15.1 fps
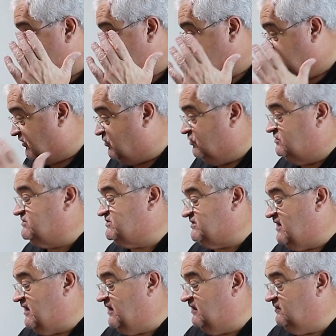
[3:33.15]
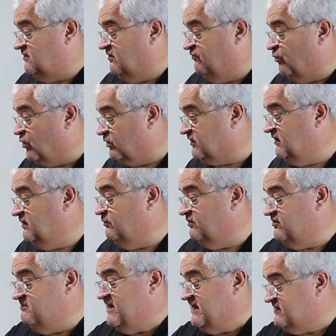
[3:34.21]
the good side of working with
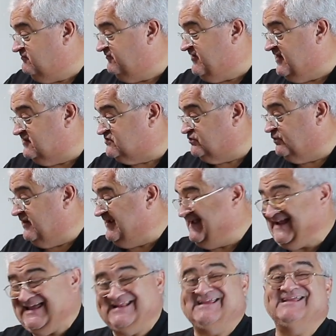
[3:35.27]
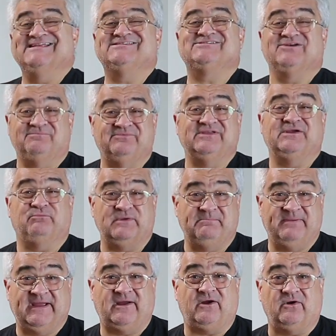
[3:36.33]
a manufacturer and getting something
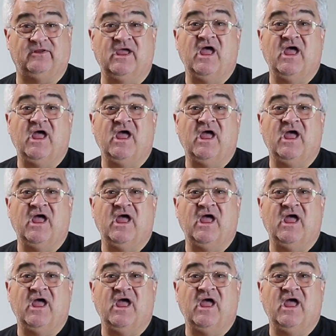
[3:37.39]
repaired.